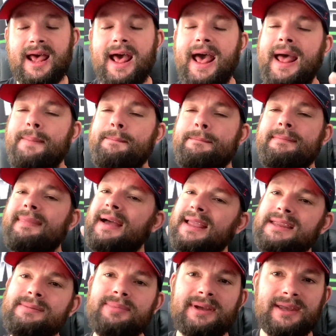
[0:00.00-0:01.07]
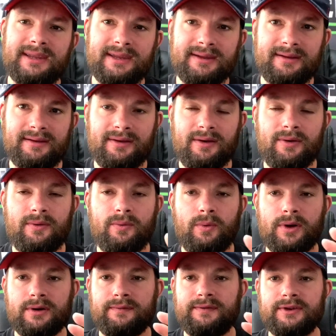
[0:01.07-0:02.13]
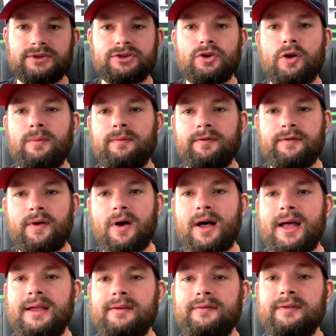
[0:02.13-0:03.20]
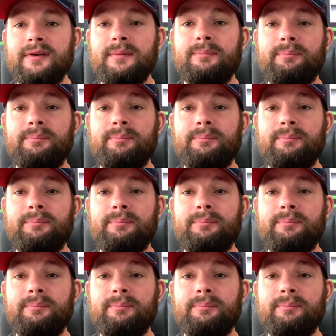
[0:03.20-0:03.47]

And maybe one of the top 5